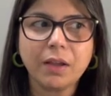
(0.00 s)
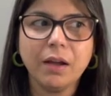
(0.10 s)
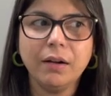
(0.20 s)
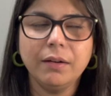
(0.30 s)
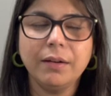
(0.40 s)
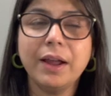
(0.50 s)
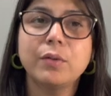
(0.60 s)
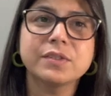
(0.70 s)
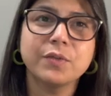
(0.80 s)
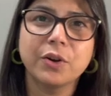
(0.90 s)
Uh, I
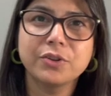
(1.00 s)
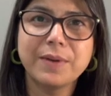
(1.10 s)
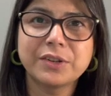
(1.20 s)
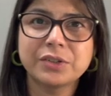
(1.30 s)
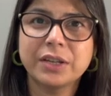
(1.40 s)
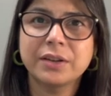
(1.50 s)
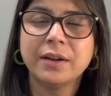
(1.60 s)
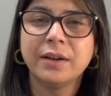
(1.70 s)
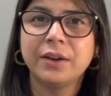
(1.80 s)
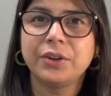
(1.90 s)
also forgot to mention that
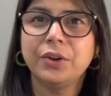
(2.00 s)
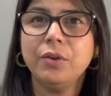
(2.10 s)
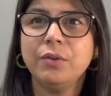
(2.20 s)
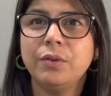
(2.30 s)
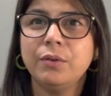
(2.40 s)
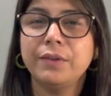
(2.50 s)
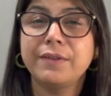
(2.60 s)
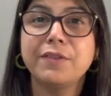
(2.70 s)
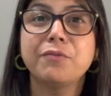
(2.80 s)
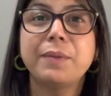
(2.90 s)
you know
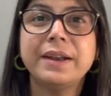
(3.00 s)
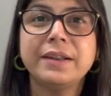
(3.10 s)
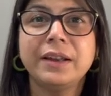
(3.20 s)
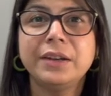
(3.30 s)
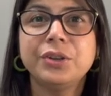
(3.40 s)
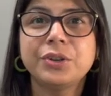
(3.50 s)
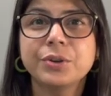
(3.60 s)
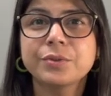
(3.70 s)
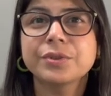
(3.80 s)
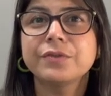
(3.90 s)
if you've paid any
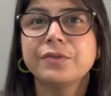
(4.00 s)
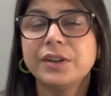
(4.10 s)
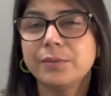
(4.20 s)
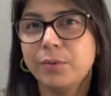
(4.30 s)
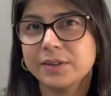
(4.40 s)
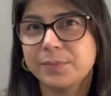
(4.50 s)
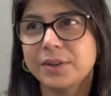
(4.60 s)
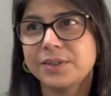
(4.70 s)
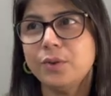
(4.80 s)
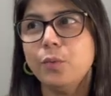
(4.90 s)
tuition fee deposit
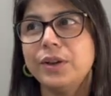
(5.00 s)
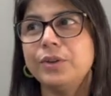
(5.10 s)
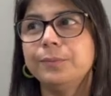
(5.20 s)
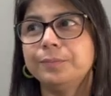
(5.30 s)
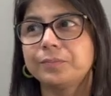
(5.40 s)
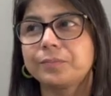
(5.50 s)
because you know when you